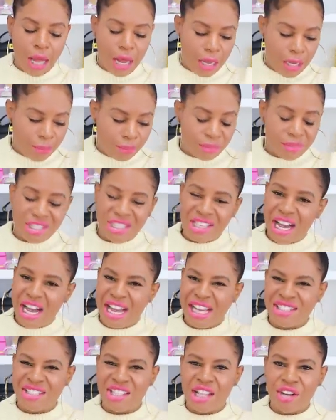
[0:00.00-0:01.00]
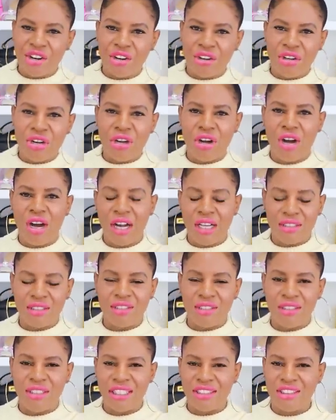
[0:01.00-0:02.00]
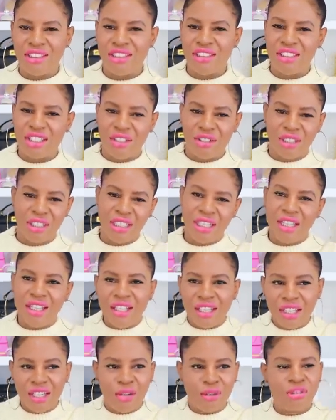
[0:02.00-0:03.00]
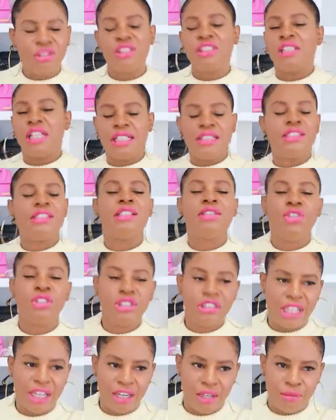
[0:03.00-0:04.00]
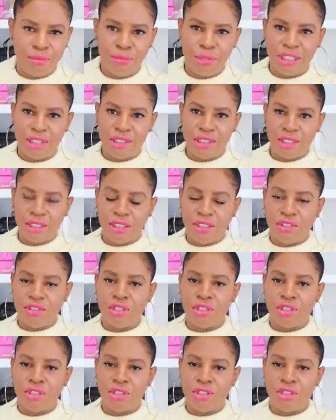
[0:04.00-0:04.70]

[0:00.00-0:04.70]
Um, dyes that are not necessarily, you know, just like your denim basically.